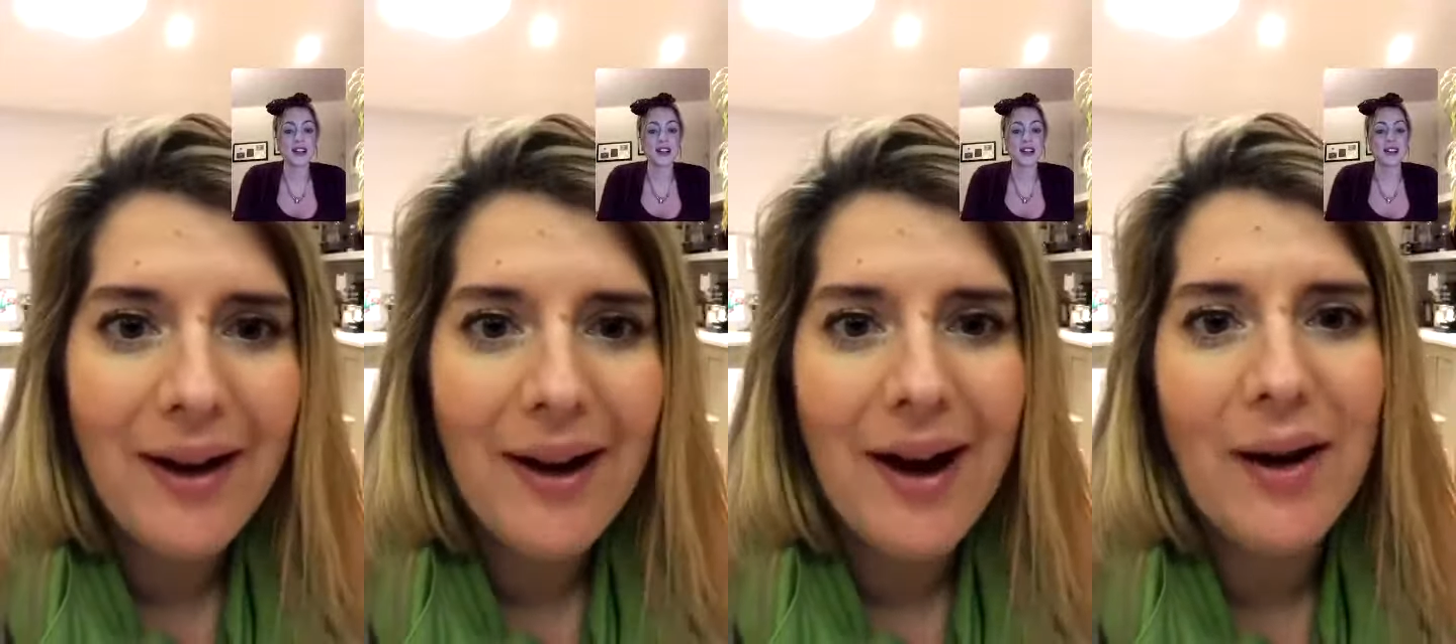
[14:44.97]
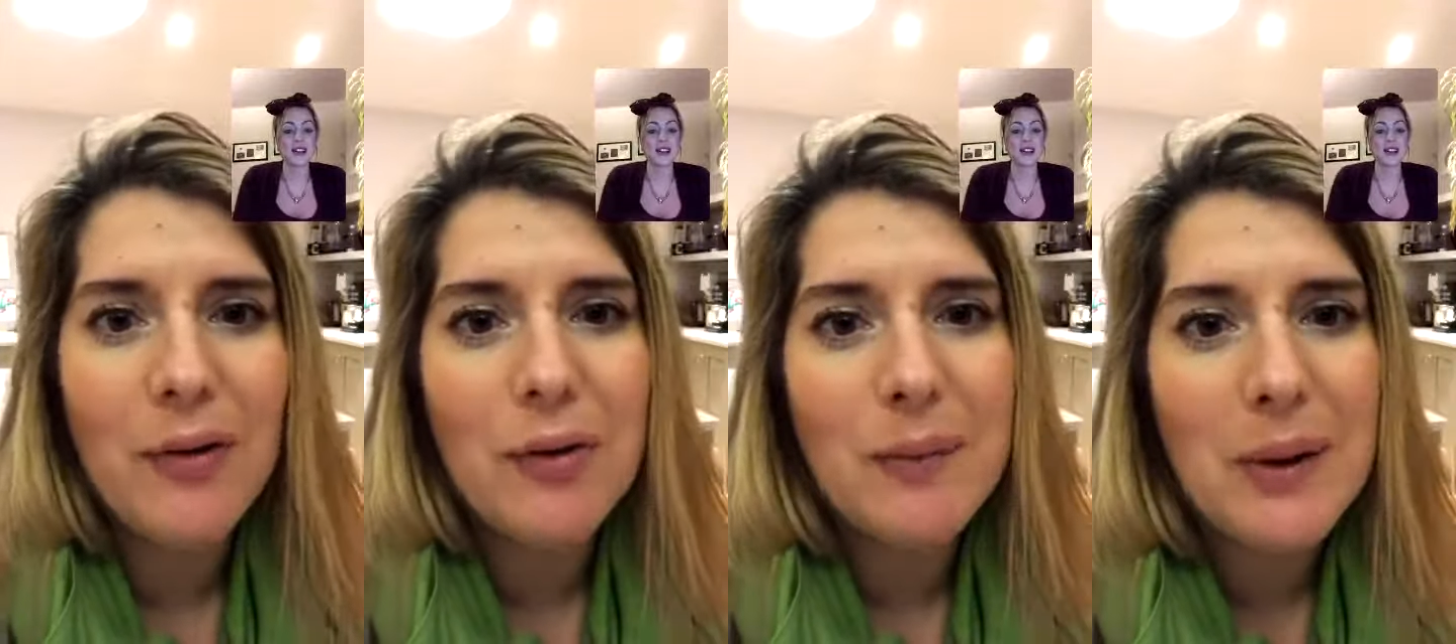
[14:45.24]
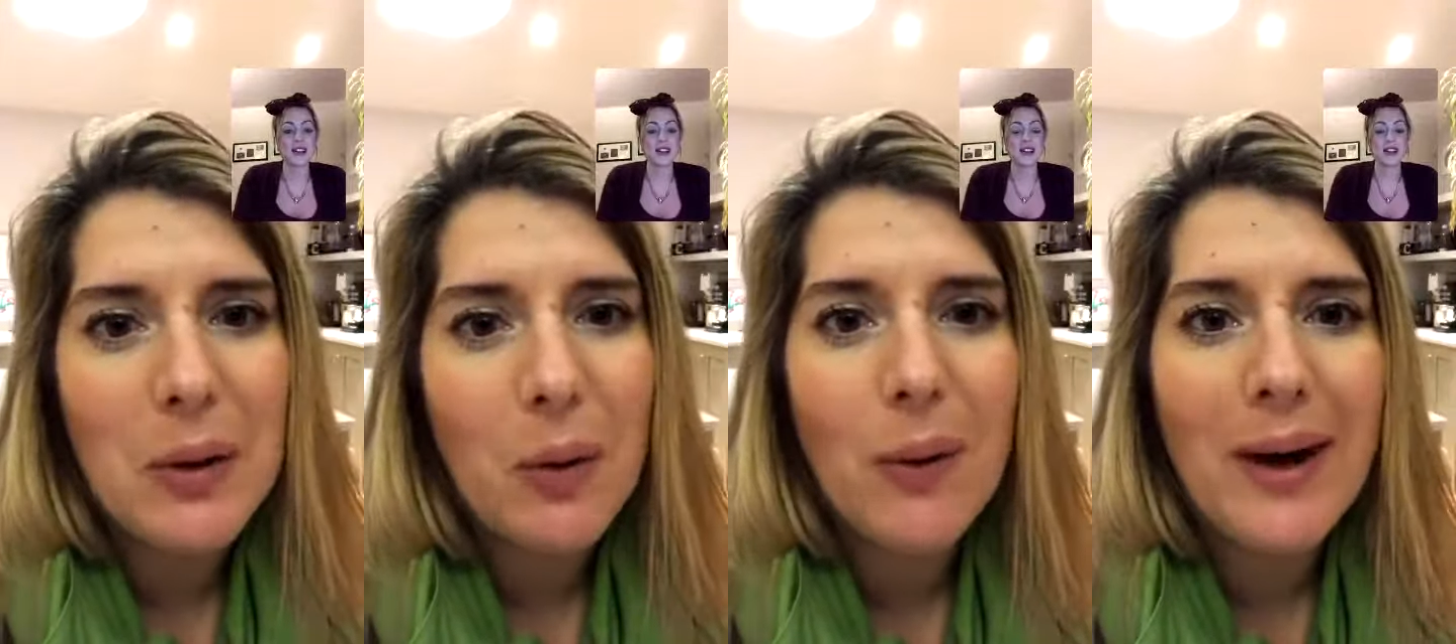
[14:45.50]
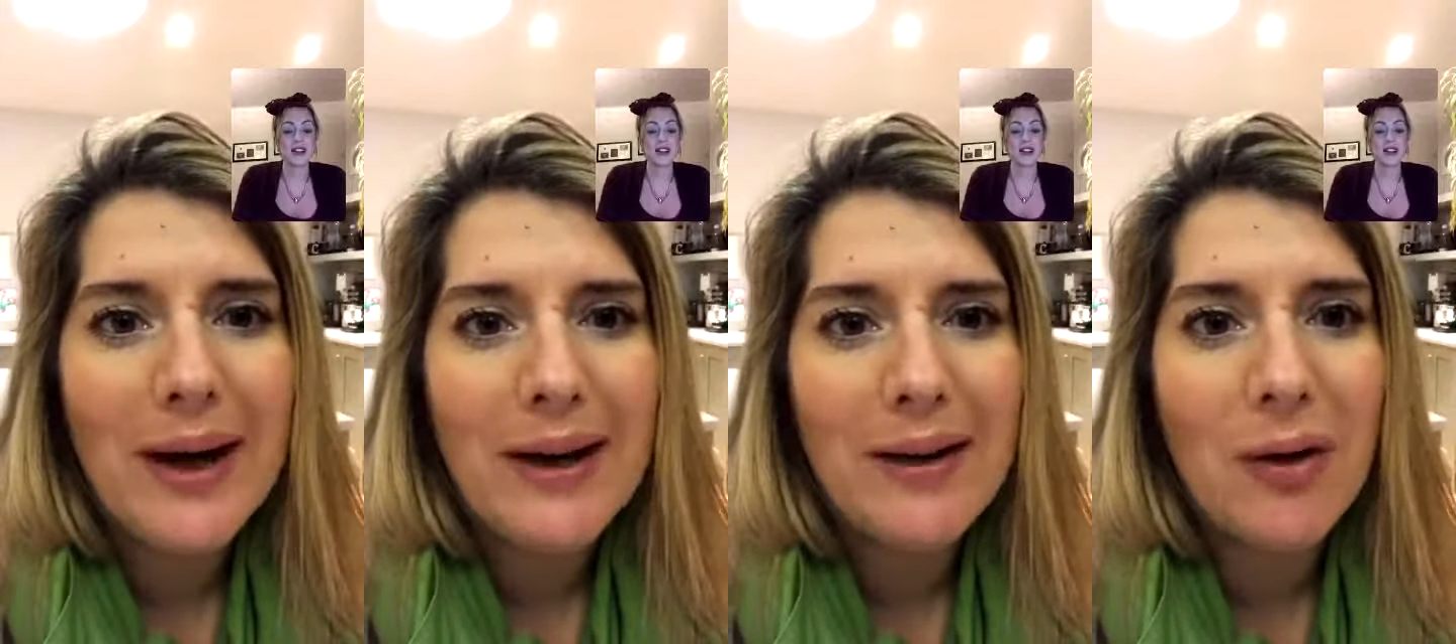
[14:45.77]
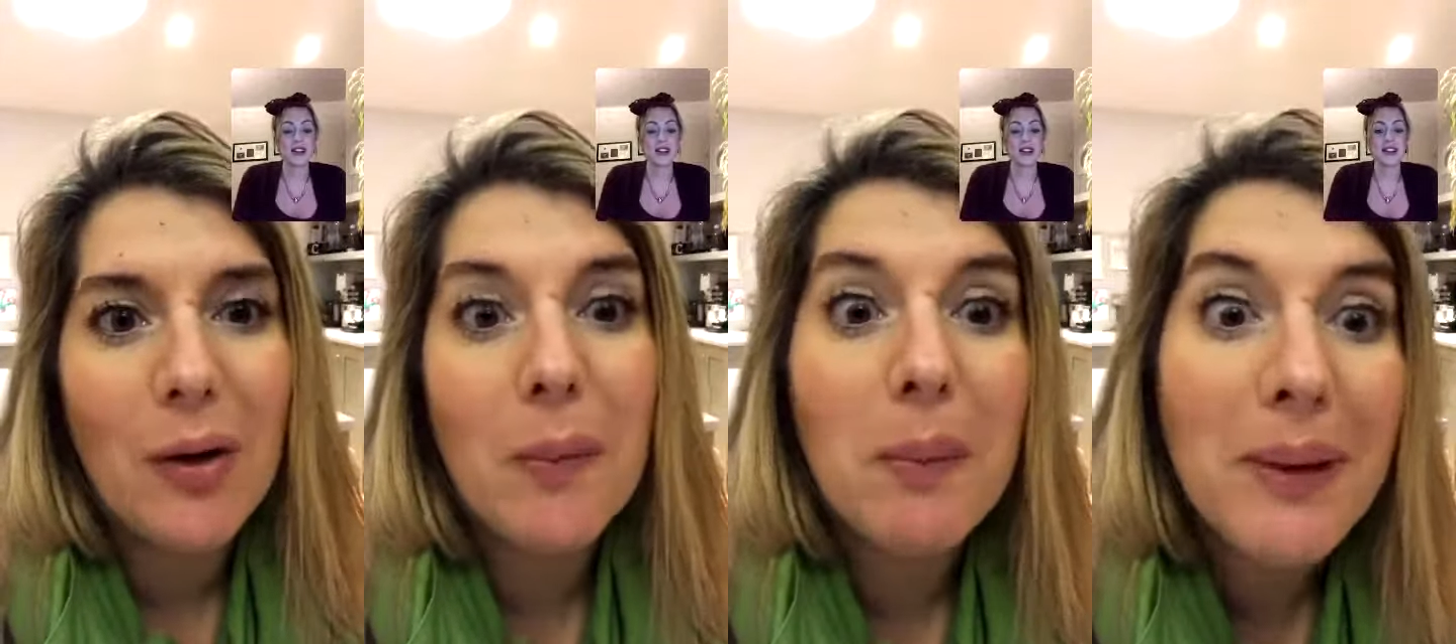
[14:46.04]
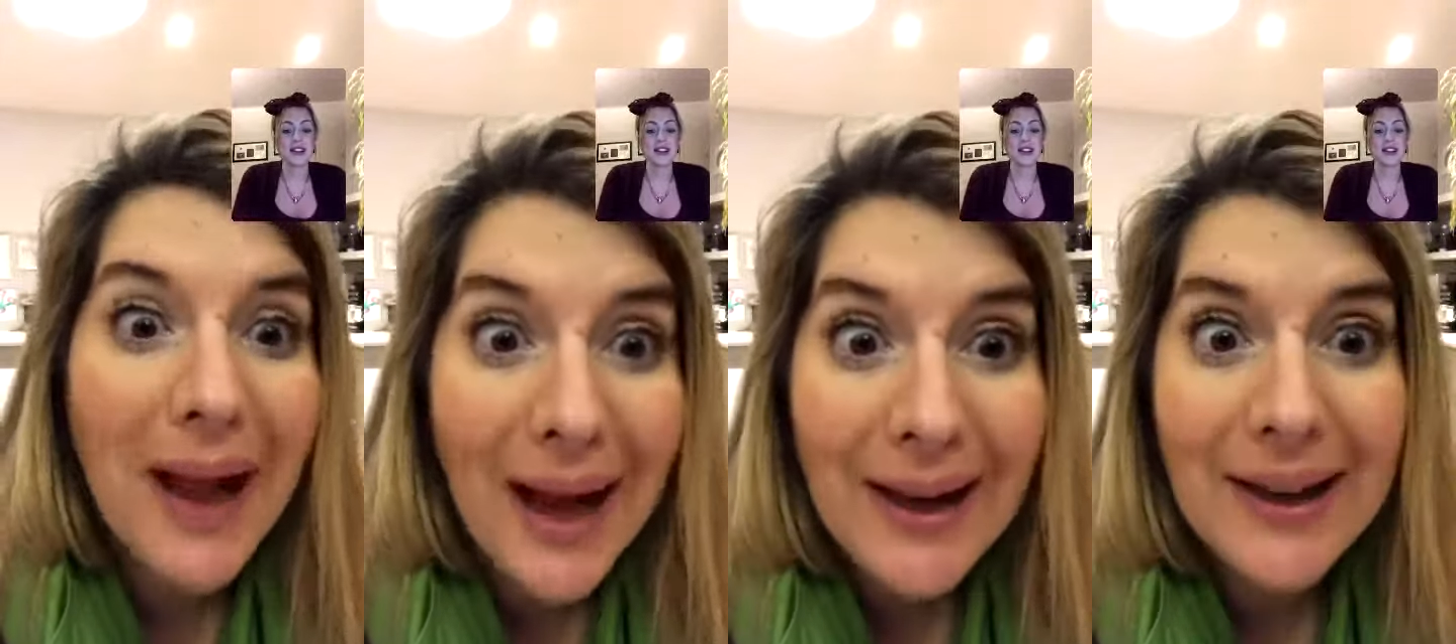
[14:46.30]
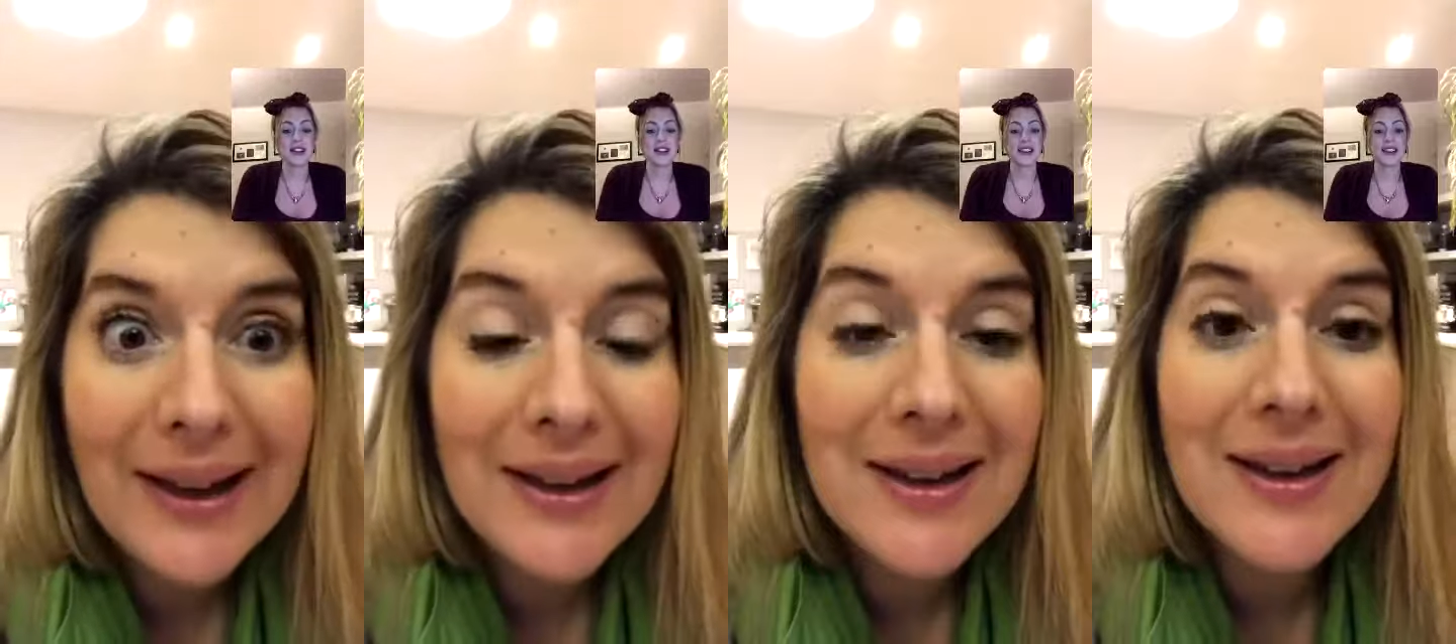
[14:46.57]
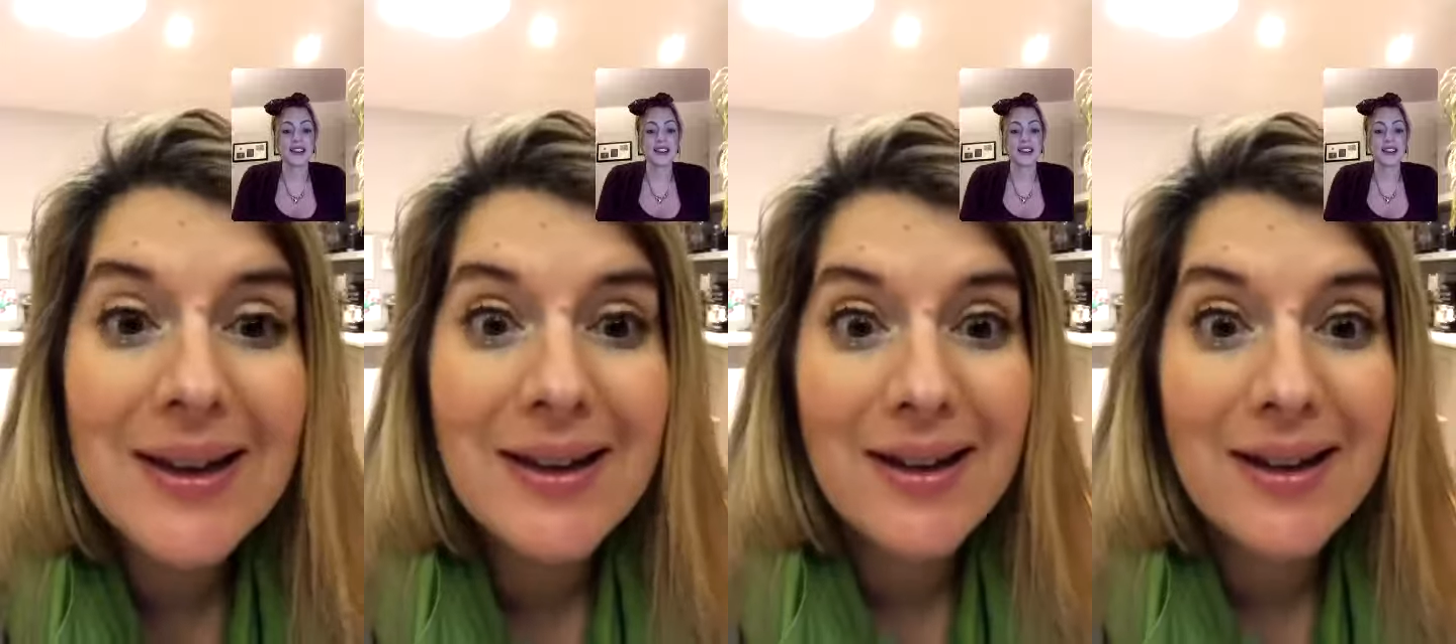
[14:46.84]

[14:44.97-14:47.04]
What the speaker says: I would be going or planning